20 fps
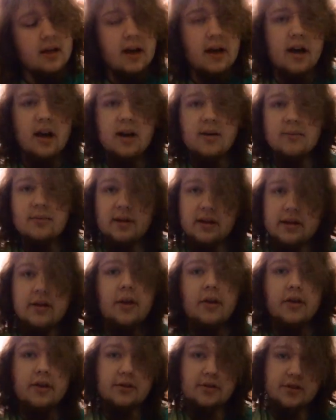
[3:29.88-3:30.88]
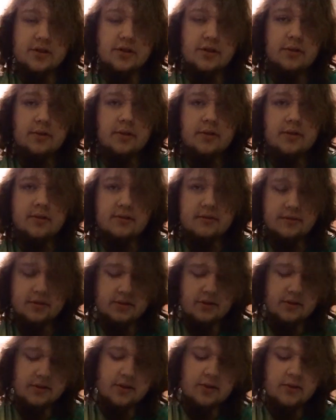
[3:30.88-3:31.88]
I know they're a
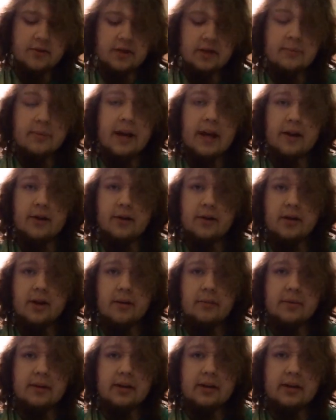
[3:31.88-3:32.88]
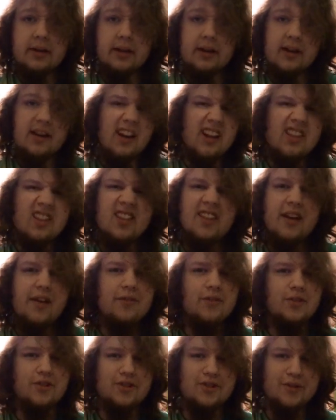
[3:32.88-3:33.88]
chewing tobacco company, and I
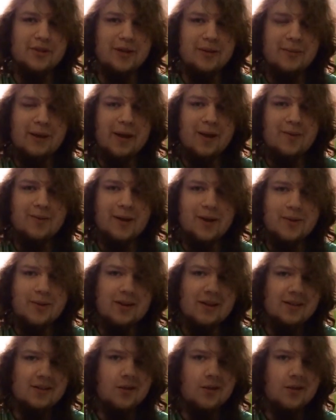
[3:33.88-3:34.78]
love their chewing tobacco, by the way.